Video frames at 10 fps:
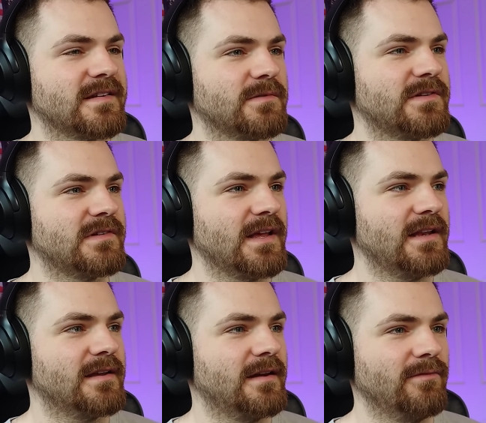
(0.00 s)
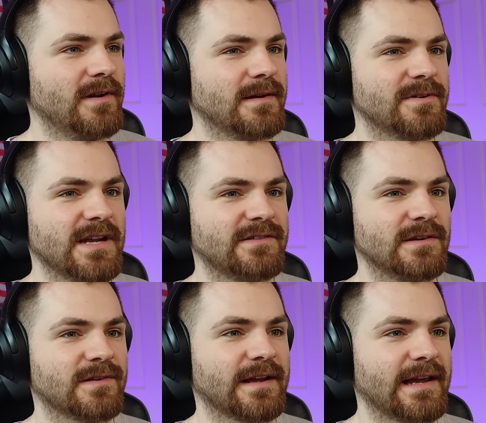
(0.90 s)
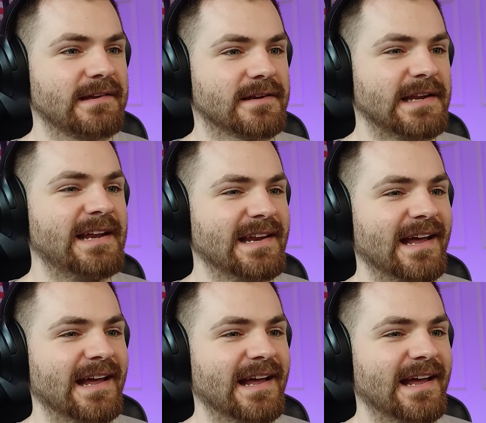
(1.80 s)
Is that what she said? I never realized how much it actually looks like England.